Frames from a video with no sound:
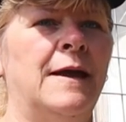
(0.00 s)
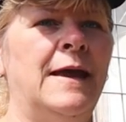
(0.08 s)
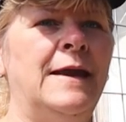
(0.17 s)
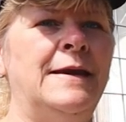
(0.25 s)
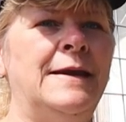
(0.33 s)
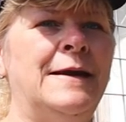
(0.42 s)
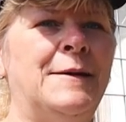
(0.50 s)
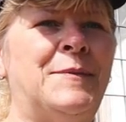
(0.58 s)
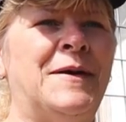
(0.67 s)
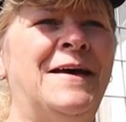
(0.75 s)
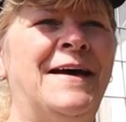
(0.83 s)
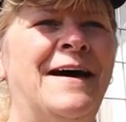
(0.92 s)
ended up
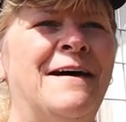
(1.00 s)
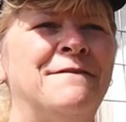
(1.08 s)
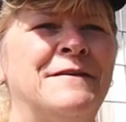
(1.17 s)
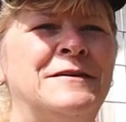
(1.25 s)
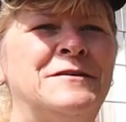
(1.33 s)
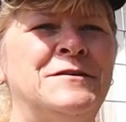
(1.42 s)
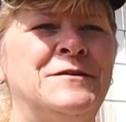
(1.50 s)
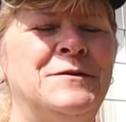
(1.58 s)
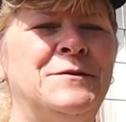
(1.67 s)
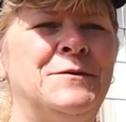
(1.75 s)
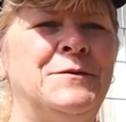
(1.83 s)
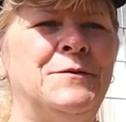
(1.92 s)
having
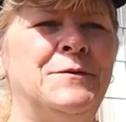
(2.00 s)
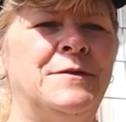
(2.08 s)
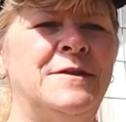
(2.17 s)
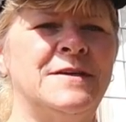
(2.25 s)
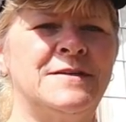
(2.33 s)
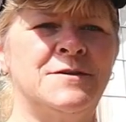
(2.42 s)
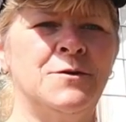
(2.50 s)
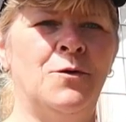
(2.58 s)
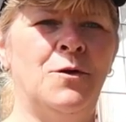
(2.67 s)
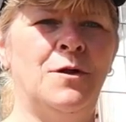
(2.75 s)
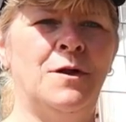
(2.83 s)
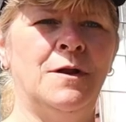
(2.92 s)
to, this
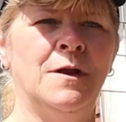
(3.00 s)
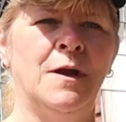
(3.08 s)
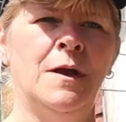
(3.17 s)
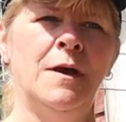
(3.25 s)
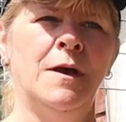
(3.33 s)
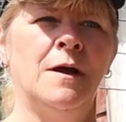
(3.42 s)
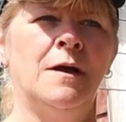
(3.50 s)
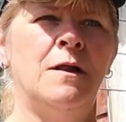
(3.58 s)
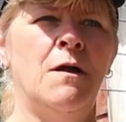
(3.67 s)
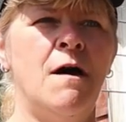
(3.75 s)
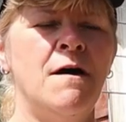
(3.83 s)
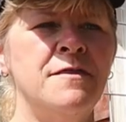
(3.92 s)
whole
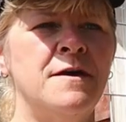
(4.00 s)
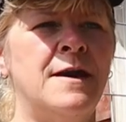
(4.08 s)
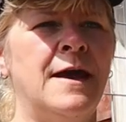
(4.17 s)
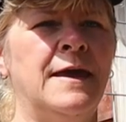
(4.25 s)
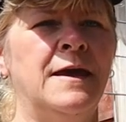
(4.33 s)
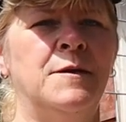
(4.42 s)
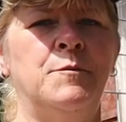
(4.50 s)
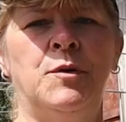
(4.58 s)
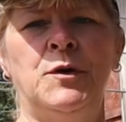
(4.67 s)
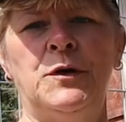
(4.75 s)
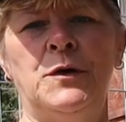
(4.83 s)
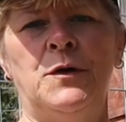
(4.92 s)
cloth that I had
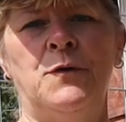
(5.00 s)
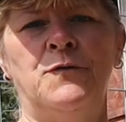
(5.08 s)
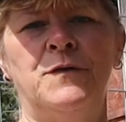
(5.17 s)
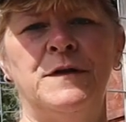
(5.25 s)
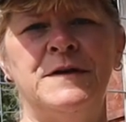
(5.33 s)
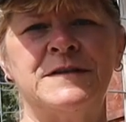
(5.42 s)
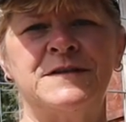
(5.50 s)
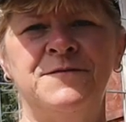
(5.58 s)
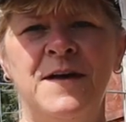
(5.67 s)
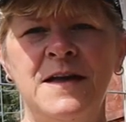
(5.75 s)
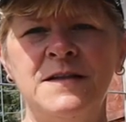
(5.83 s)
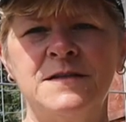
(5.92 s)
put over this
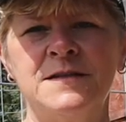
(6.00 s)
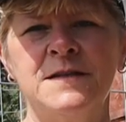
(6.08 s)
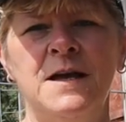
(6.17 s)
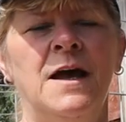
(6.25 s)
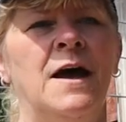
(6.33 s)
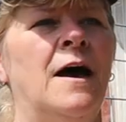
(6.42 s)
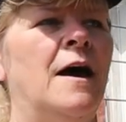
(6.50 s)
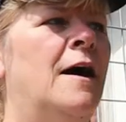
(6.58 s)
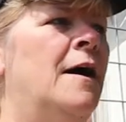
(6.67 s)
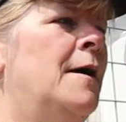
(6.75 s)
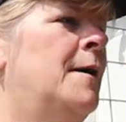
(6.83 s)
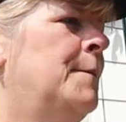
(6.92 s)
fence,
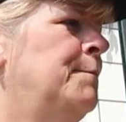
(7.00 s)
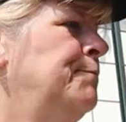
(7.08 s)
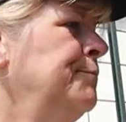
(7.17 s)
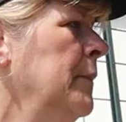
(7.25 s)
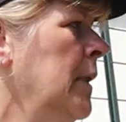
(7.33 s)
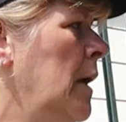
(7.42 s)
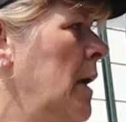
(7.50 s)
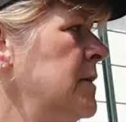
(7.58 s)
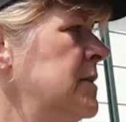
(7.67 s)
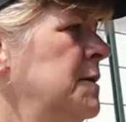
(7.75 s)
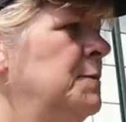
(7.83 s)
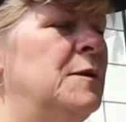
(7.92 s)
um, I
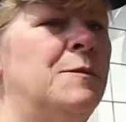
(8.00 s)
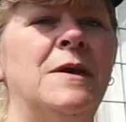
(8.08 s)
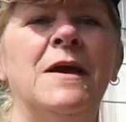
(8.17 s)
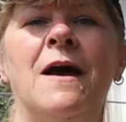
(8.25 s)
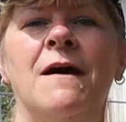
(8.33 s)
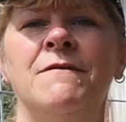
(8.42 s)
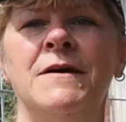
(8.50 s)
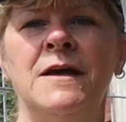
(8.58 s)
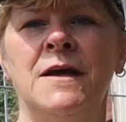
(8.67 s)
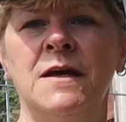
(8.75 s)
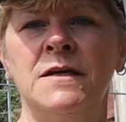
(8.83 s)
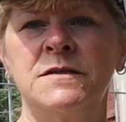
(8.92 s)
seem to be
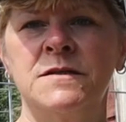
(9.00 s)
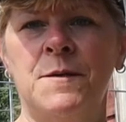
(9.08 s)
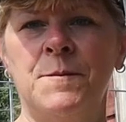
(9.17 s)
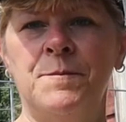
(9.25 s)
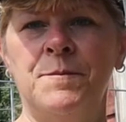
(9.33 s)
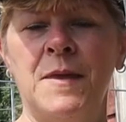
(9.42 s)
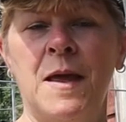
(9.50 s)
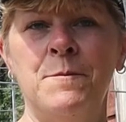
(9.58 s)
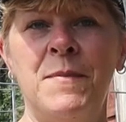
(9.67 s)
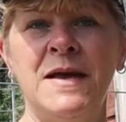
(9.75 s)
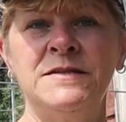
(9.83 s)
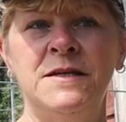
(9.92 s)
having some
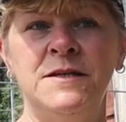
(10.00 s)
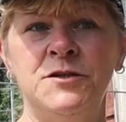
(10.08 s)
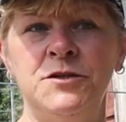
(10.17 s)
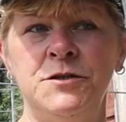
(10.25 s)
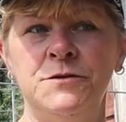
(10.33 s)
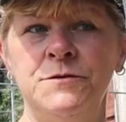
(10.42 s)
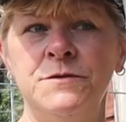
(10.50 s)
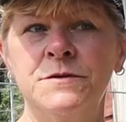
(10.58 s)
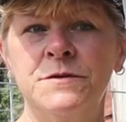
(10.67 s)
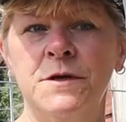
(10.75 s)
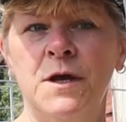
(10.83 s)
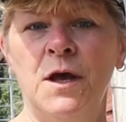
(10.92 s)
pest
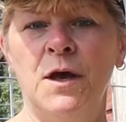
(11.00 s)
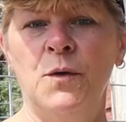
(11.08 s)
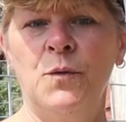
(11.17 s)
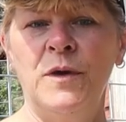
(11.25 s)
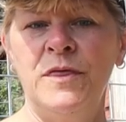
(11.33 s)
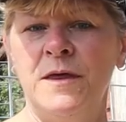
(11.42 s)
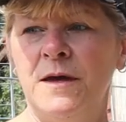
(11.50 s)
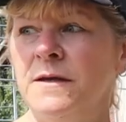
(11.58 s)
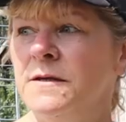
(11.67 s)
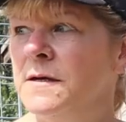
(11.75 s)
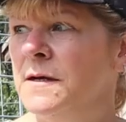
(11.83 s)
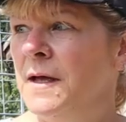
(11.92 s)
issues with
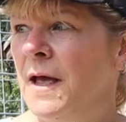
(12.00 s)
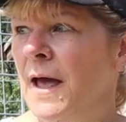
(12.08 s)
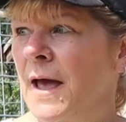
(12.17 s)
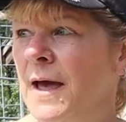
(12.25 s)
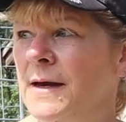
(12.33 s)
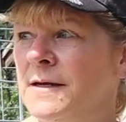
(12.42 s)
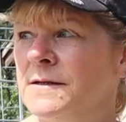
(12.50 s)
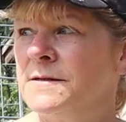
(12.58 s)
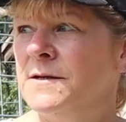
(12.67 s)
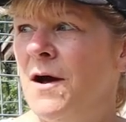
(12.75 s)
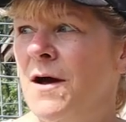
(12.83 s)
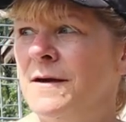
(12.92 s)
it, and it's
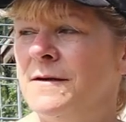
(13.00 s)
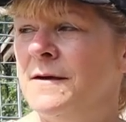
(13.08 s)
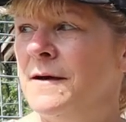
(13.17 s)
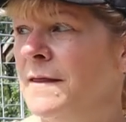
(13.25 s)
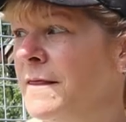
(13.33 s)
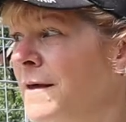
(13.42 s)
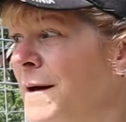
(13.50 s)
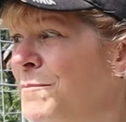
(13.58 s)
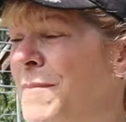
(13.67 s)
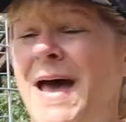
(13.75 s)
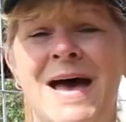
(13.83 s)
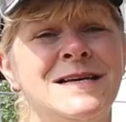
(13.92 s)
not the
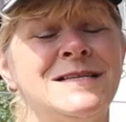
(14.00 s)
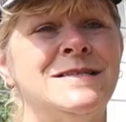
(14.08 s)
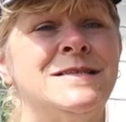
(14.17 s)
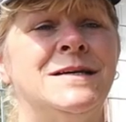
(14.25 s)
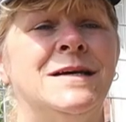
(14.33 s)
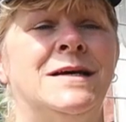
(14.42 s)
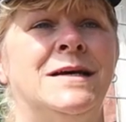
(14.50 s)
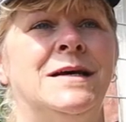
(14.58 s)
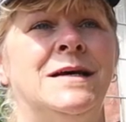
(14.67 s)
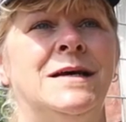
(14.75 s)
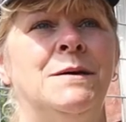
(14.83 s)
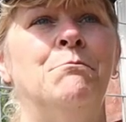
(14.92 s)
pest
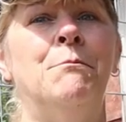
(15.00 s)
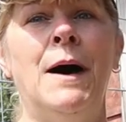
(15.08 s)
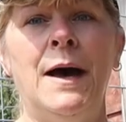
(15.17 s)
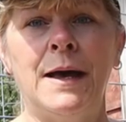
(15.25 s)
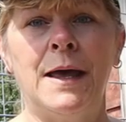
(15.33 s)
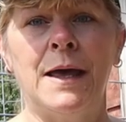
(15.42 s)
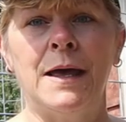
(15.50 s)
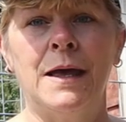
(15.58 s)
bug